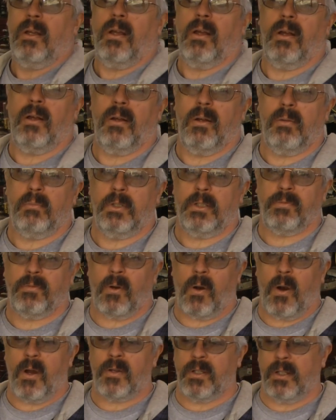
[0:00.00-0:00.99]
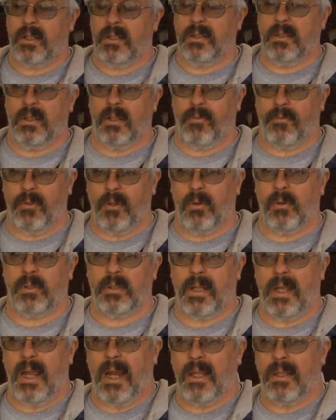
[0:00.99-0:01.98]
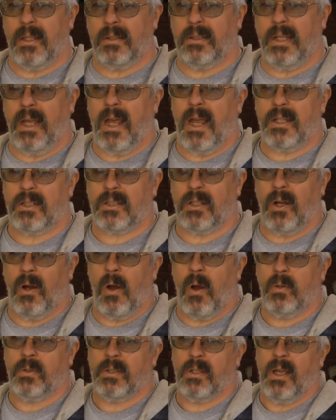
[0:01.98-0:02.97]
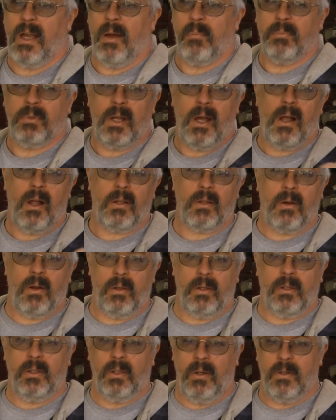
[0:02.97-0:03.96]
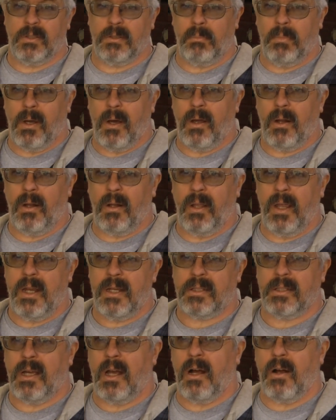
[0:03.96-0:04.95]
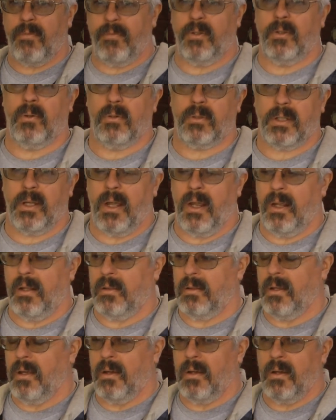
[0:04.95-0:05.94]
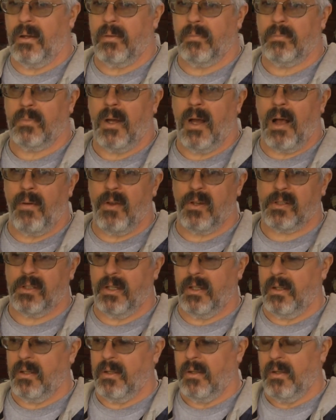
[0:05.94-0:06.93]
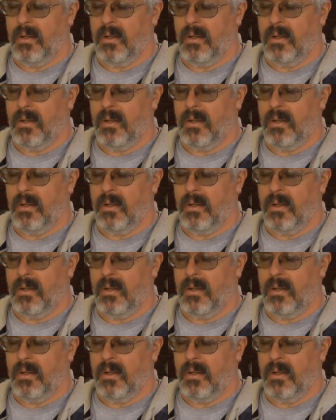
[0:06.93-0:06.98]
As far as the fuel tank and the dash goes, I'm not going to use the Model A style fuel tank, obviously.